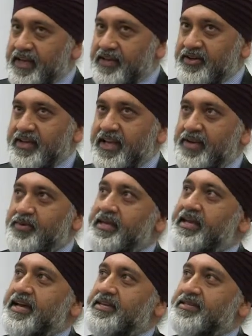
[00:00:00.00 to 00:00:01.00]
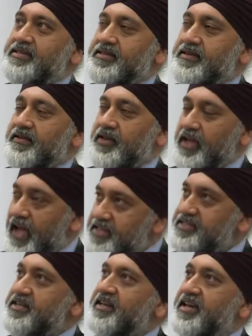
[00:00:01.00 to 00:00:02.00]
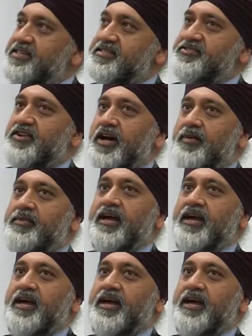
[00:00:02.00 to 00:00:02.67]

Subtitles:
Could anybody hazard a guess as to how many